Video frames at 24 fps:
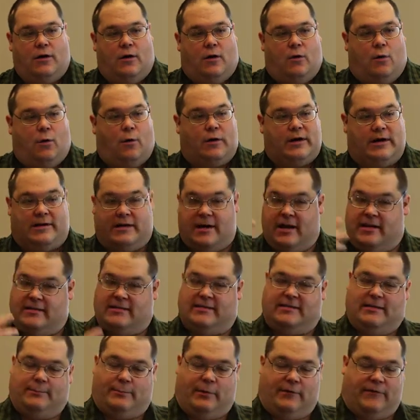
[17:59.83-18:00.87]
Well, what it does
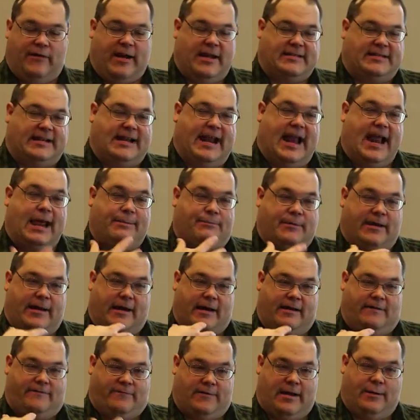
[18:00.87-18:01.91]
is it provides an
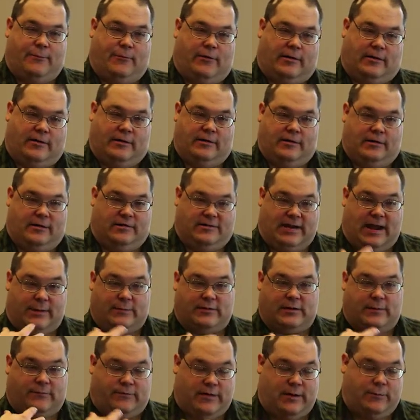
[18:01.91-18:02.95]
API framework, a
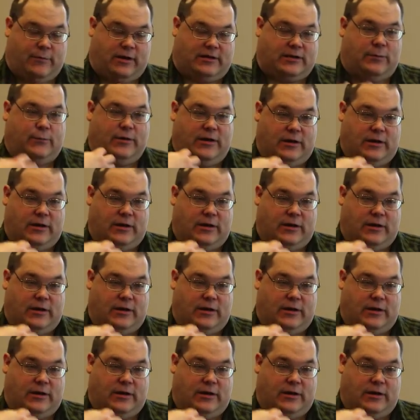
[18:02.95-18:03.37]
JavaScript framework that we